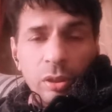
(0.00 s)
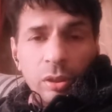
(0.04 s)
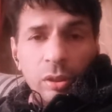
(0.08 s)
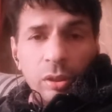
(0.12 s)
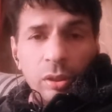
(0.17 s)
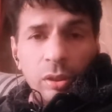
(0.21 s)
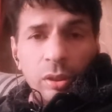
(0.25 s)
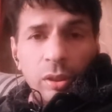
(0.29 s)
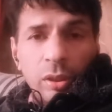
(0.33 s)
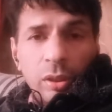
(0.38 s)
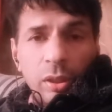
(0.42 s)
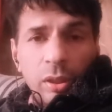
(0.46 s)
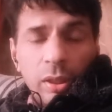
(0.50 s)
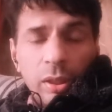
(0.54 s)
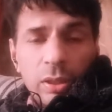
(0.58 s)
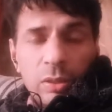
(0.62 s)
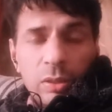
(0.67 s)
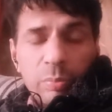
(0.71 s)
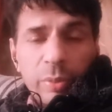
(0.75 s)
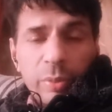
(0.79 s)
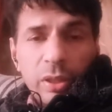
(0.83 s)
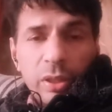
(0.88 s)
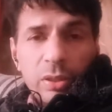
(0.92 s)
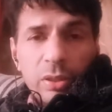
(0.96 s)
His
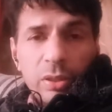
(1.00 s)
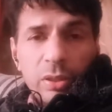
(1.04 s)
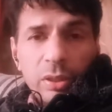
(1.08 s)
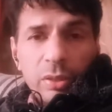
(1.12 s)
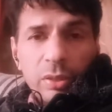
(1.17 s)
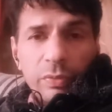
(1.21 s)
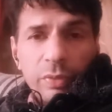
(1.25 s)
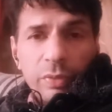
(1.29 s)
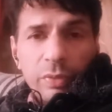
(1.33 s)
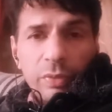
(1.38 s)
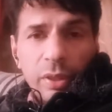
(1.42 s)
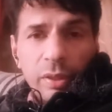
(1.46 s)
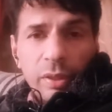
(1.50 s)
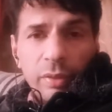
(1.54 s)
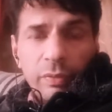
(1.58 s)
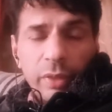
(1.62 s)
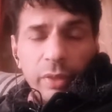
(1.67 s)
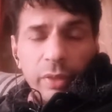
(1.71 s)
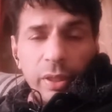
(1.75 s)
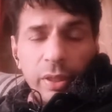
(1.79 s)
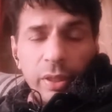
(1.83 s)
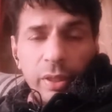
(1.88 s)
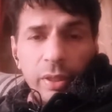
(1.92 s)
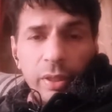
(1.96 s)
space is
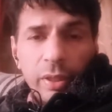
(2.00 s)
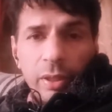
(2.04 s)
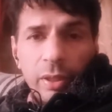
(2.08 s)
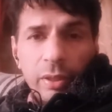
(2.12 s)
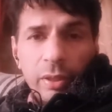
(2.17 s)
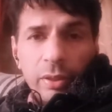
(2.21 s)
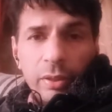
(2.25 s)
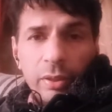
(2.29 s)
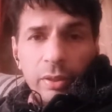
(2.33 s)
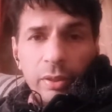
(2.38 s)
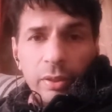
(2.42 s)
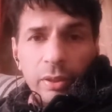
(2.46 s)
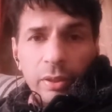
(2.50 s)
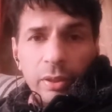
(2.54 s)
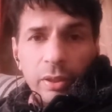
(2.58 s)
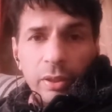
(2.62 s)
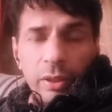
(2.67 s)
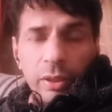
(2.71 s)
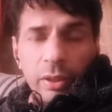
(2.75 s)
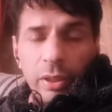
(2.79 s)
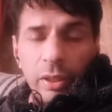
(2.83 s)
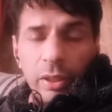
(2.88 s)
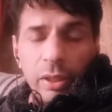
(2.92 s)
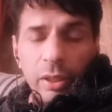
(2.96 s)
vacant in
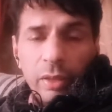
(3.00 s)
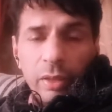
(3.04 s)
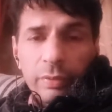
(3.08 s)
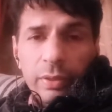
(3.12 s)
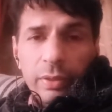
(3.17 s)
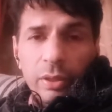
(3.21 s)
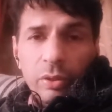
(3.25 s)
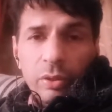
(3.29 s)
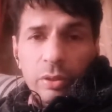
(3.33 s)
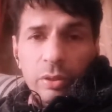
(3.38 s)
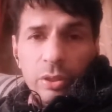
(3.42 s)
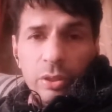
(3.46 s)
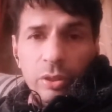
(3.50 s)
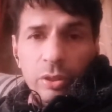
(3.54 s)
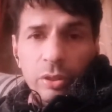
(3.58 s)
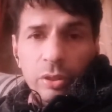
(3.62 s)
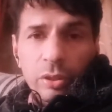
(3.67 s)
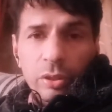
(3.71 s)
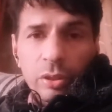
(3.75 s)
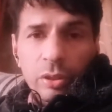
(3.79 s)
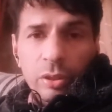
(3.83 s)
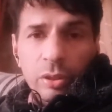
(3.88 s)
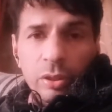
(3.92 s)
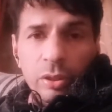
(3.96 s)
heaven also.
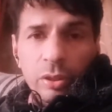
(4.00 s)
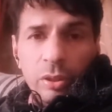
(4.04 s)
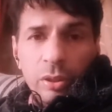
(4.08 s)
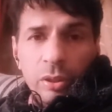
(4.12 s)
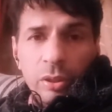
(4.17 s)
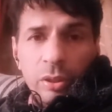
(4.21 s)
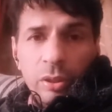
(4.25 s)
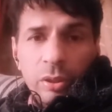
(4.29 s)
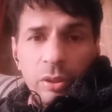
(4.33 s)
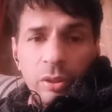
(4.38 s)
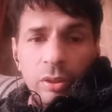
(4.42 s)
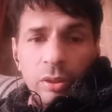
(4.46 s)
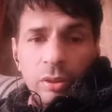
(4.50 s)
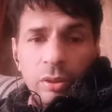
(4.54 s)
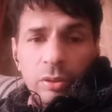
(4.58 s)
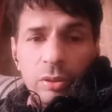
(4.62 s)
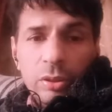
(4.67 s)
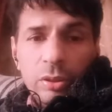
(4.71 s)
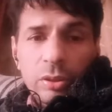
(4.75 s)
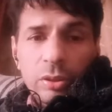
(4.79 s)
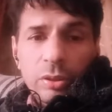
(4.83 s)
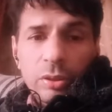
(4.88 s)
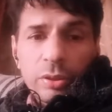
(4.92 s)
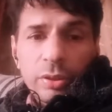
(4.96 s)

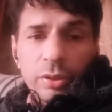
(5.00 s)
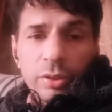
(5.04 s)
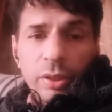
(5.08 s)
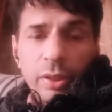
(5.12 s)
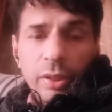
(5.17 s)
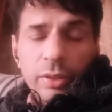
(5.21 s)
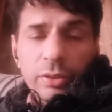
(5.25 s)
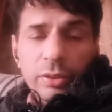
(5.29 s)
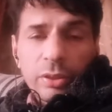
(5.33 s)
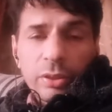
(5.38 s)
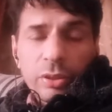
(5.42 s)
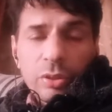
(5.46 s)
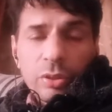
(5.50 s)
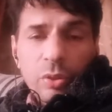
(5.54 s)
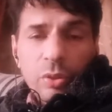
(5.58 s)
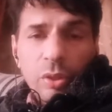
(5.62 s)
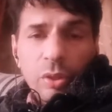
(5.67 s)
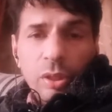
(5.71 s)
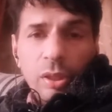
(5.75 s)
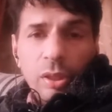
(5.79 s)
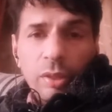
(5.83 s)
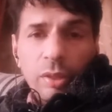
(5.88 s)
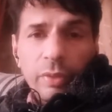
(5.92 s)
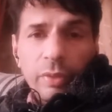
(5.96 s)
Jesus Christ is not
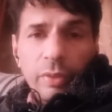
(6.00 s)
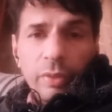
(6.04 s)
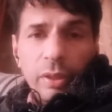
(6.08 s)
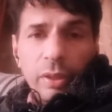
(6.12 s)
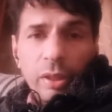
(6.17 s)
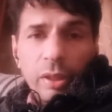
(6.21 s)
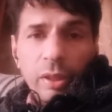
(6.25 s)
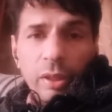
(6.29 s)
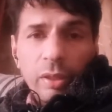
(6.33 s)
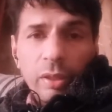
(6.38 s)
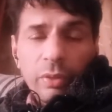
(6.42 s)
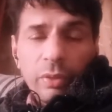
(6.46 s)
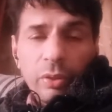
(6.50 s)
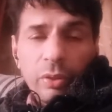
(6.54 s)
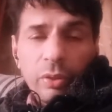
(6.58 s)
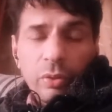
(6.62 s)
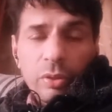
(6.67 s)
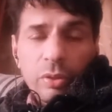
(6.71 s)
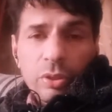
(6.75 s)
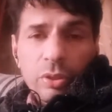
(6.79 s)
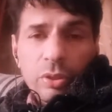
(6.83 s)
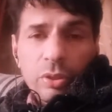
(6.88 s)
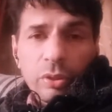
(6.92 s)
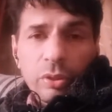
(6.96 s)
living in heaven also.
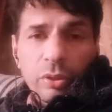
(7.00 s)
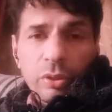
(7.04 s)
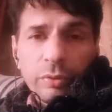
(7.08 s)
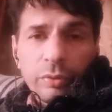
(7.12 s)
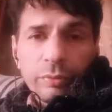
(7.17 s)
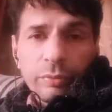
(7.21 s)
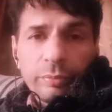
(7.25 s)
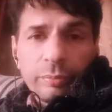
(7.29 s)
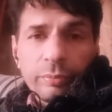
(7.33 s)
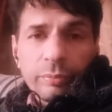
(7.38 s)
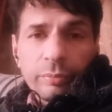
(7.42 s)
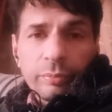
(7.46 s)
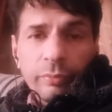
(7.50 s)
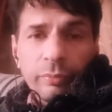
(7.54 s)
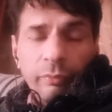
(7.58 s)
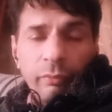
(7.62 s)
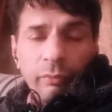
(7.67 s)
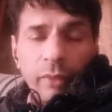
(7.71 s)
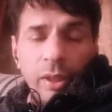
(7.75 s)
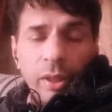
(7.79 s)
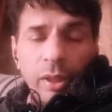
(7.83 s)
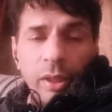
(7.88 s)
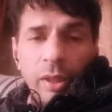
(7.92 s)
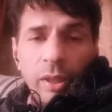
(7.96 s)

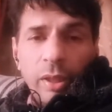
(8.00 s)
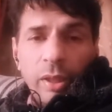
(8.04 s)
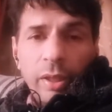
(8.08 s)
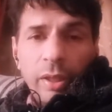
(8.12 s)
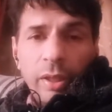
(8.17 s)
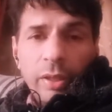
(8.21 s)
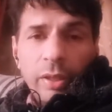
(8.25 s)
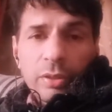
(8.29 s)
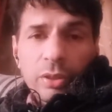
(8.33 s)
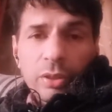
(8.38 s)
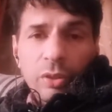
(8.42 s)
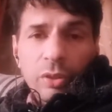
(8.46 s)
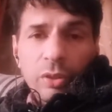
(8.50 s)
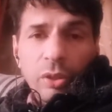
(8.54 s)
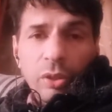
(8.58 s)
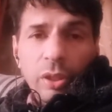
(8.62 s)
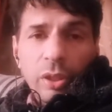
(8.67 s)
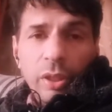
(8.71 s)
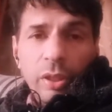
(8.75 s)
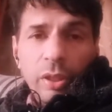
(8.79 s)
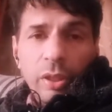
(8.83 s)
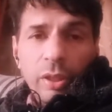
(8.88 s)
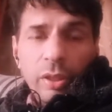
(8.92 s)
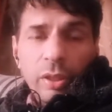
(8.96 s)
He has got
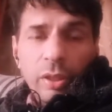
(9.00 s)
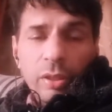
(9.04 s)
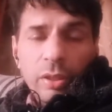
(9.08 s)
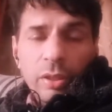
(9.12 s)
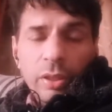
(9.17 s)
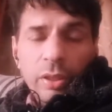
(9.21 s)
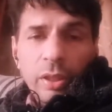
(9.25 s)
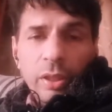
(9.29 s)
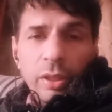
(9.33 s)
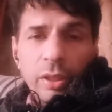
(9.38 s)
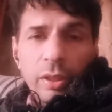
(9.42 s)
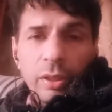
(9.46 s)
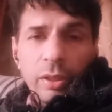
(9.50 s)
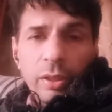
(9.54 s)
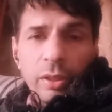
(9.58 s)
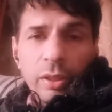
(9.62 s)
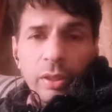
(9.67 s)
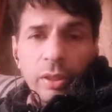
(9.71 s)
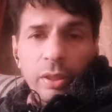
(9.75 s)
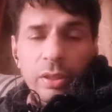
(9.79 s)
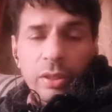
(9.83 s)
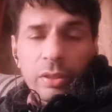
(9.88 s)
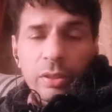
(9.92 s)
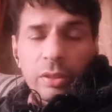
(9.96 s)
eternity. He
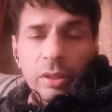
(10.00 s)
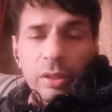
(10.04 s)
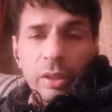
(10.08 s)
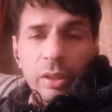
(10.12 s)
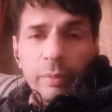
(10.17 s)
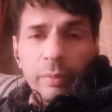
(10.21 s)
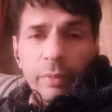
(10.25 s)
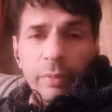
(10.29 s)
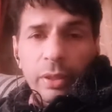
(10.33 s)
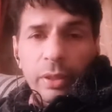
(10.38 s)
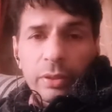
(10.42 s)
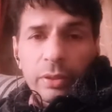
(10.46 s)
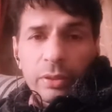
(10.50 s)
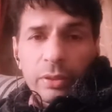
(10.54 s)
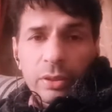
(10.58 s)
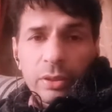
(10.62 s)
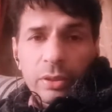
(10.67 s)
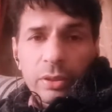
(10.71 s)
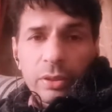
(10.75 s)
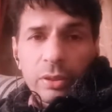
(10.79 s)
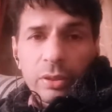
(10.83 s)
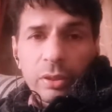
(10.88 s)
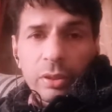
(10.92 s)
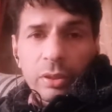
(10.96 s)
His name exists
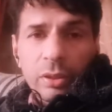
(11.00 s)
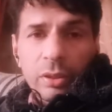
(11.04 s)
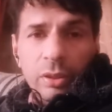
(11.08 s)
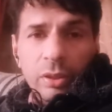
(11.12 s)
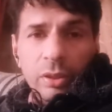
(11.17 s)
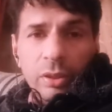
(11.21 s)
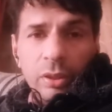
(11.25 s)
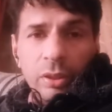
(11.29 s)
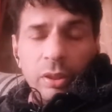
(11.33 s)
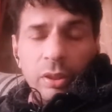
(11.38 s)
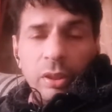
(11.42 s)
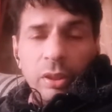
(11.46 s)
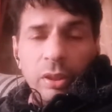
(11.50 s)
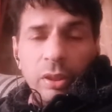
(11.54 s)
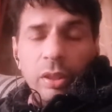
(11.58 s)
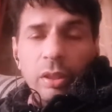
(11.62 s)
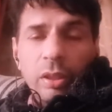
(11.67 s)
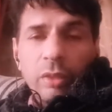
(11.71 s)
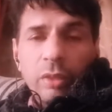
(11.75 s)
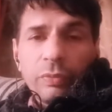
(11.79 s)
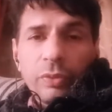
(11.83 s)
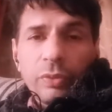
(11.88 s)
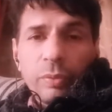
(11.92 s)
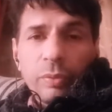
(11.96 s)
in the
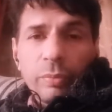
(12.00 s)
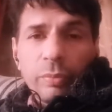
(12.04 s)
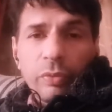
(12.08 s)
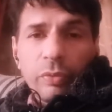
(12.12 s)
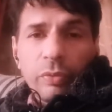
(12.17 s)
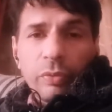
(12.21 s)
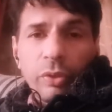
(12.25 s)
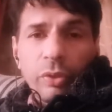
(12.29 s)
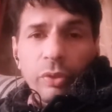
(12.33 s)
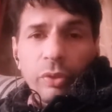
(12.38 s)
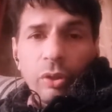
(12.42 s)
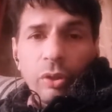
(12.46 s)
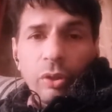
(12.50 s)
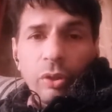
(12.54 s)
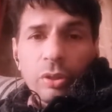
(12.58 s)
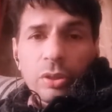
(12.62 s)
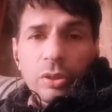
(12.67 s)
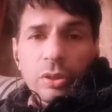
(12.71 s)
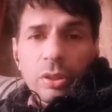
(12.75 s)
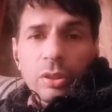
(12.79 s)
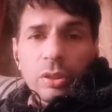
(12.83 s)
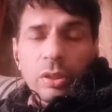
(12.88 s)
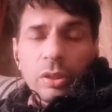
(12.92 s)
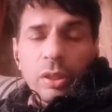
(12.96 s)
form of cross.
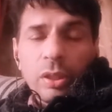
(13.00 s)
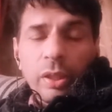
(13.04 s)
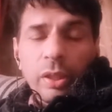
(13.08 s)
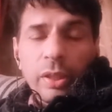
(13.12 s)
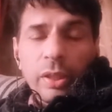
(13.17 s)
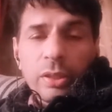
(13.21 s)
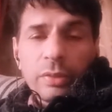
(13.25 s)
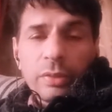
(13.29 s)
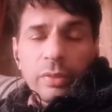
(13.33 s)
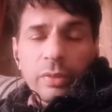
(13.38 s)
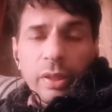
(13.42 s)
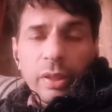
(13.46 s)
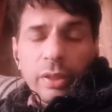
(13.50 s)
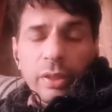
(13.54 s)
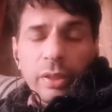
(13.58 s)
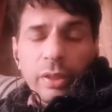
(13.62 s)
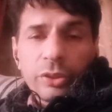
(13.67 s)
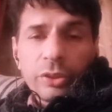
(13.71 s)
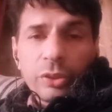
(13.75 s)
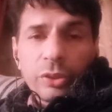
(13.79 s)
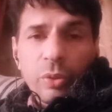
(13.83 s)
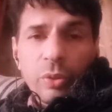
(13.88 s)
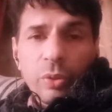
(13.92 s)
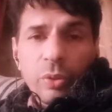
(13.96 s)
That's why I
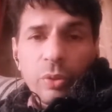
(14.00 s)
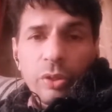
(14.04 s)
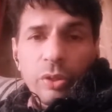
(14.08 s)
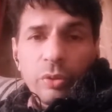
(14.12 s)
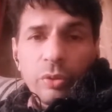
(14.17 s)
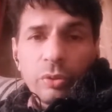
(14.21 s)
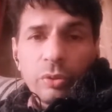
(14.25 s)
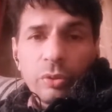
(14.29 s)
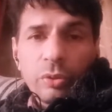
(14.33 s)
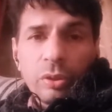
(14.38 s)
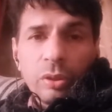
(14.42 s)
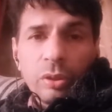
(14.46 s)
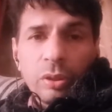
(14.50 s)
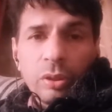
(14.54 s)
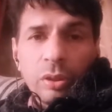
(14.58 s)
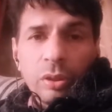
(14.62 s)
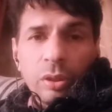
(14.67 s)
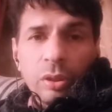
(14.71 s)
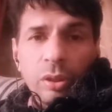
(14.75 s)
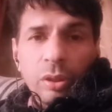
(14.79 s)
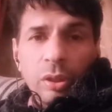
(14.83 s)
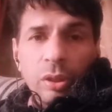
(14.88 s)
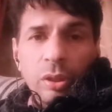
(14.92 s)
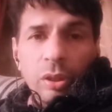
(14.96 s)
showed you.
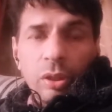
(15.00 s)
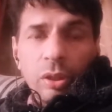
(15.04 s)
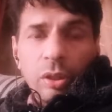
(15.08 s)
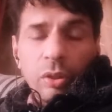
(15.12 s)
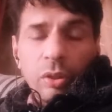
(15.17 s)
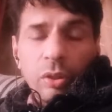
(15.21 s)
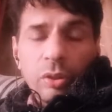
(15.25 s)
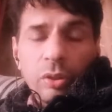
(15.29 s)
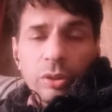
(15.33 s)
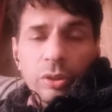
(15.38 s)
Crossed